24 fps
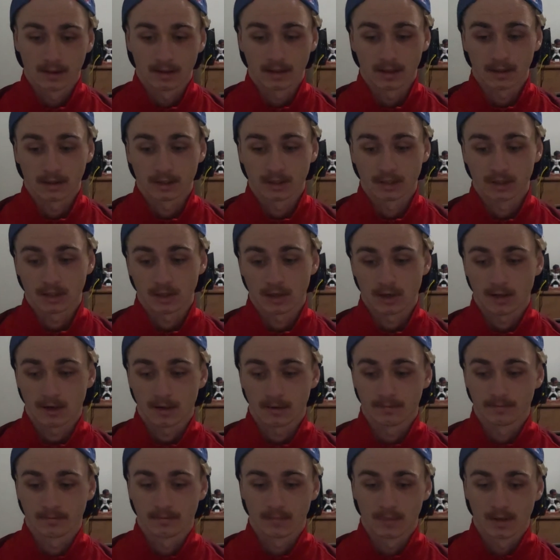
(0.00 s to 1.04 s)
And
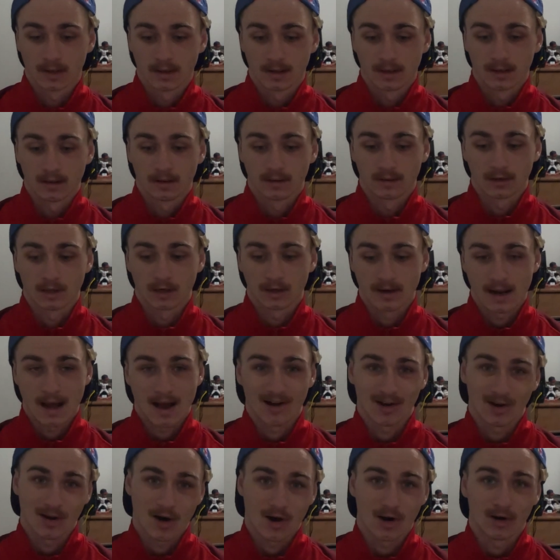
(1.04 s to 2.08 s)
sure, they're
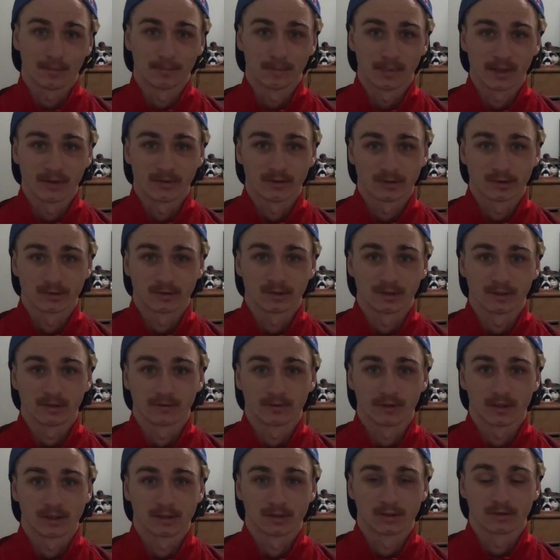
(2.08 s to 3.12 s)
now called Beaver Street
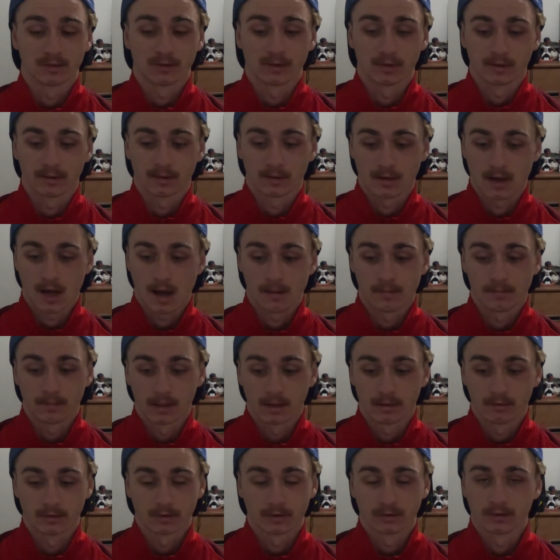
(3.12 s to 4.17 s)
Fisheries and not
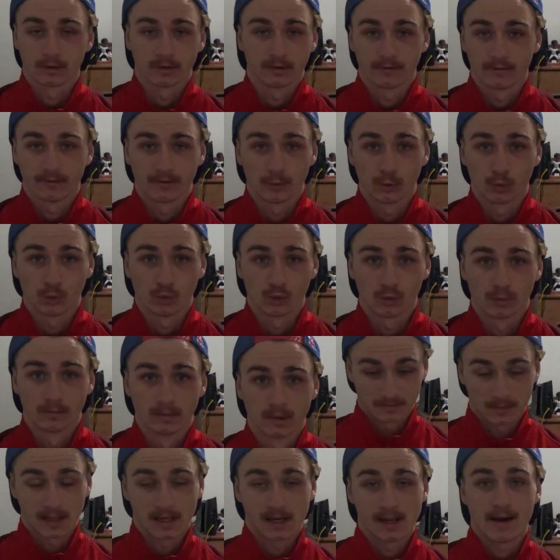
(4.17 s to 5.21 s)
Beaver Street Food.
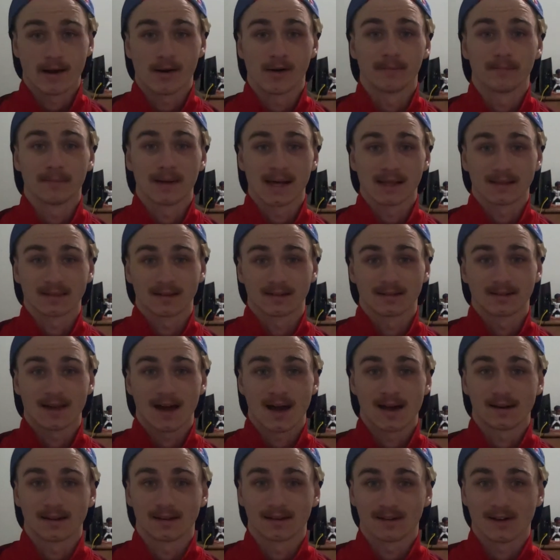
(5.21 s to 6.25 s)
But it helped make the
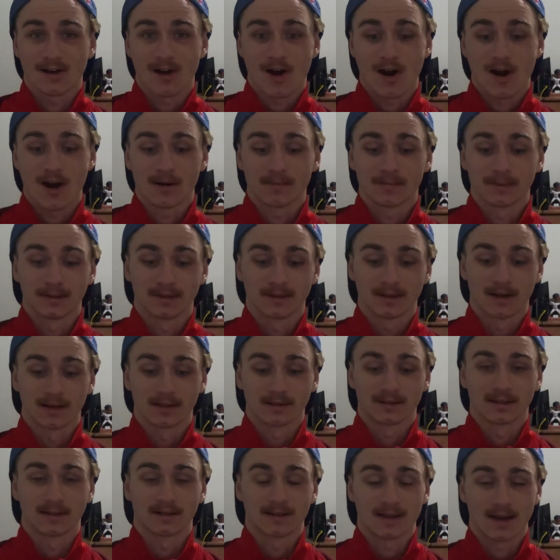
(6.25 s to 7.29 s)
side of the car
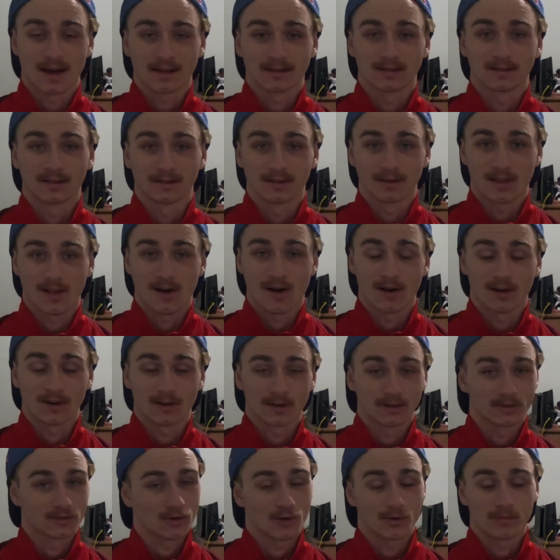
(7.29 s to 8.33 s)
because the text is
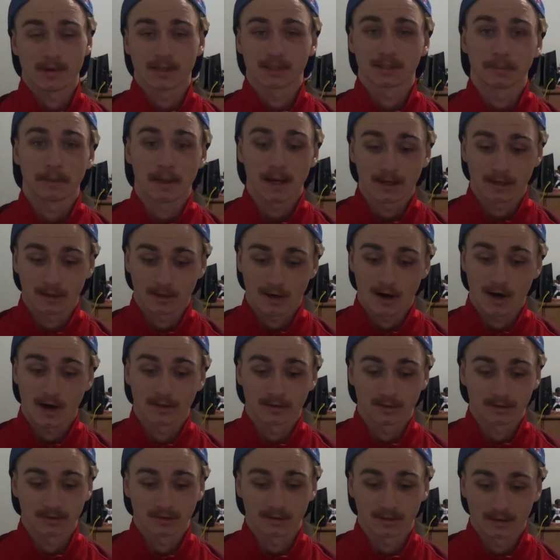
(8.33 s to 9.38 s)
longer so much better,
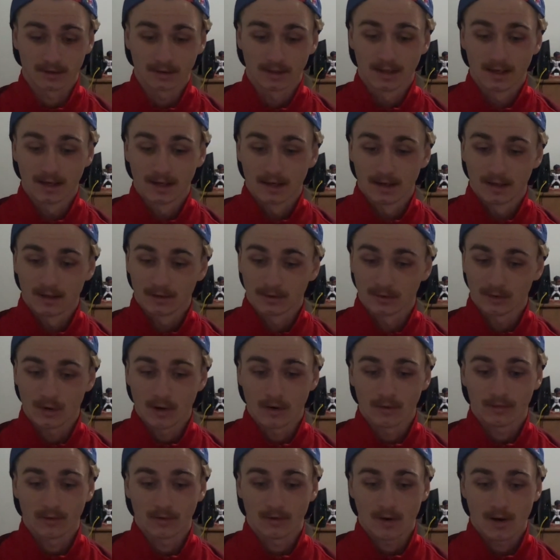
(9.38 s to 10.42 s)
honestly. So
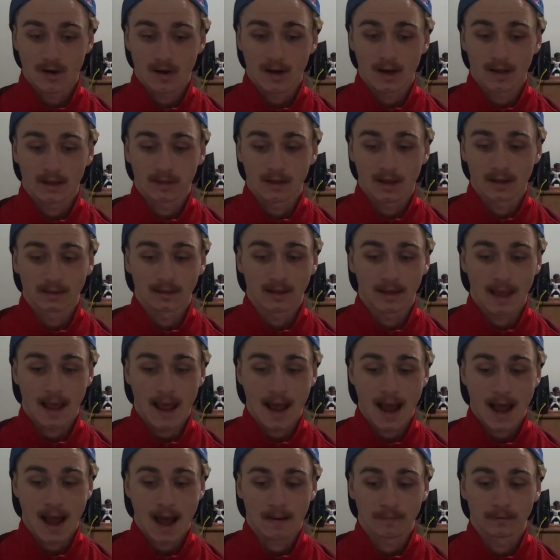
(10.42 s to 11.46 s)
overall, I thought they
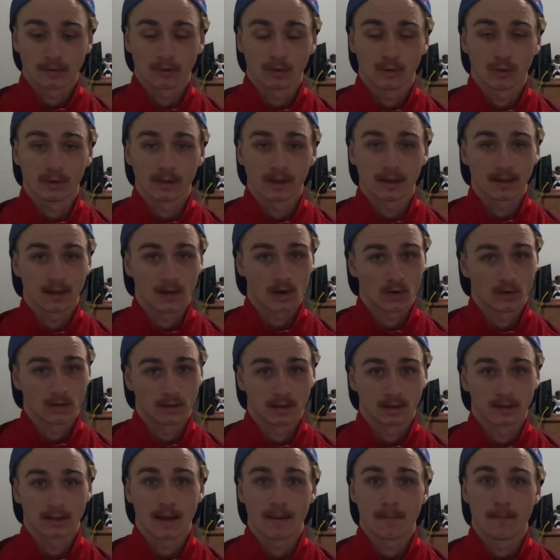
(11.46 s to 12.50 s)
absolutely killed
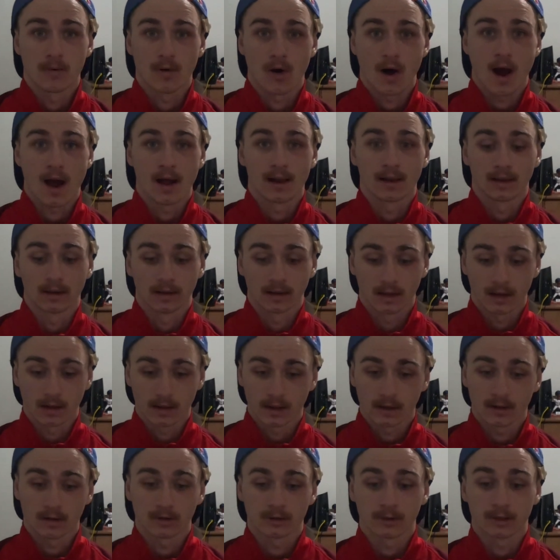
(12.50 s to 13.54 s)
it. They brought
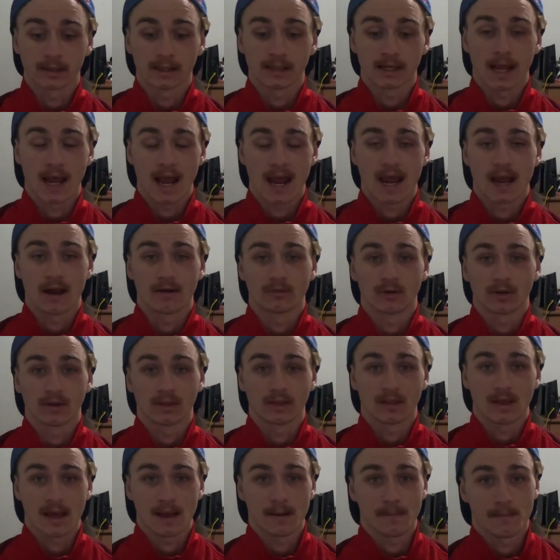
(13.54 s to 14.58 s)
literally
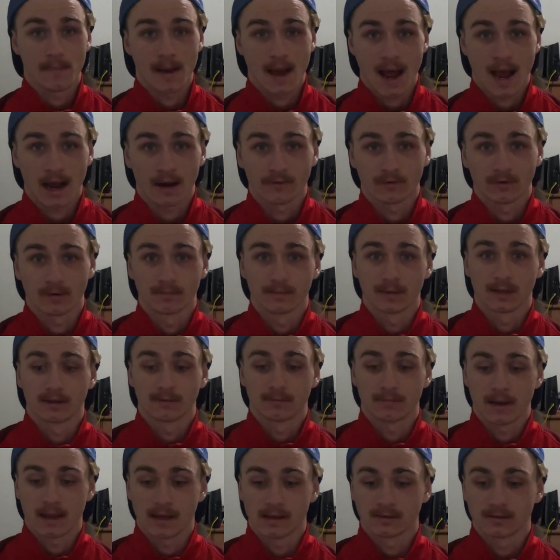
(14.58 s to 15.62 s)
everything back from this
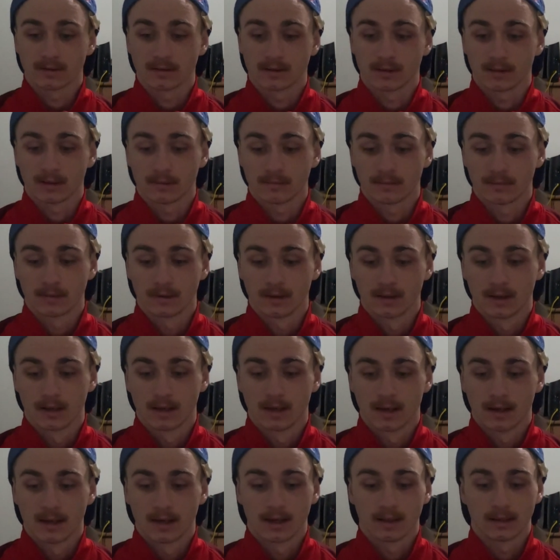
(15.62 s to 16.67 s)
paint scheme.
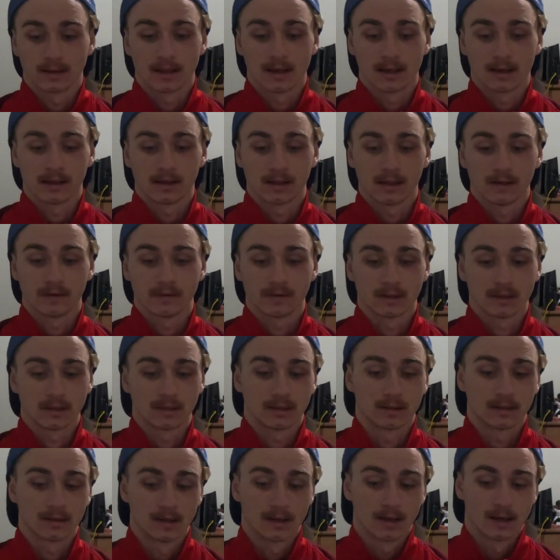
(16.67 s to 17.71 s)
They
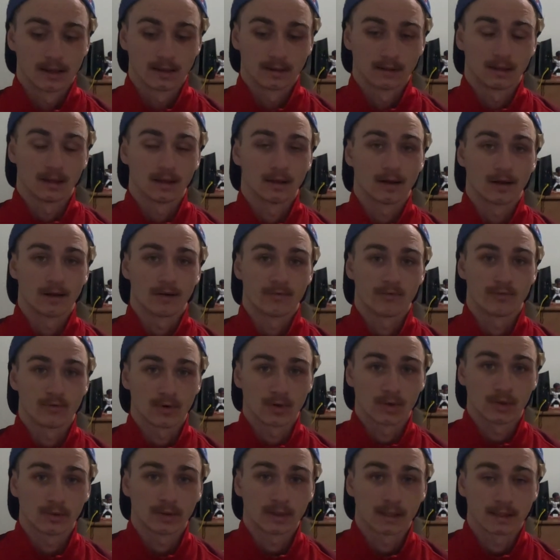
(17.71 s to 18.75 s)
even did a
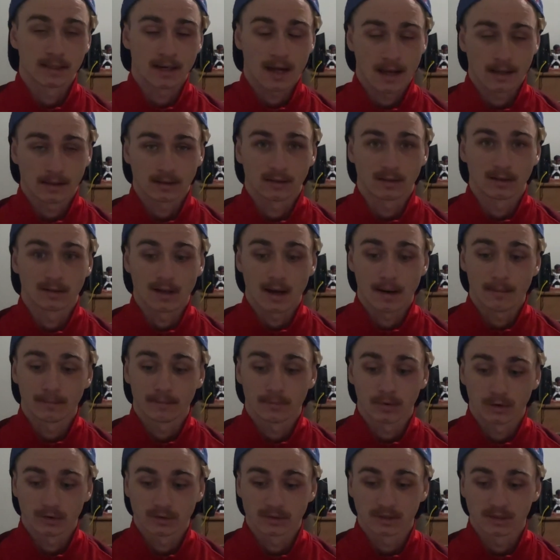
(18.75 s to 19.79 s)
really nice
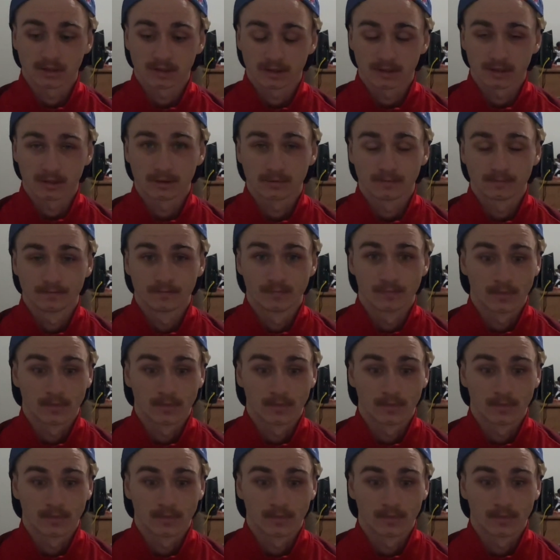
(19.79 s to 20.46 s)
number too.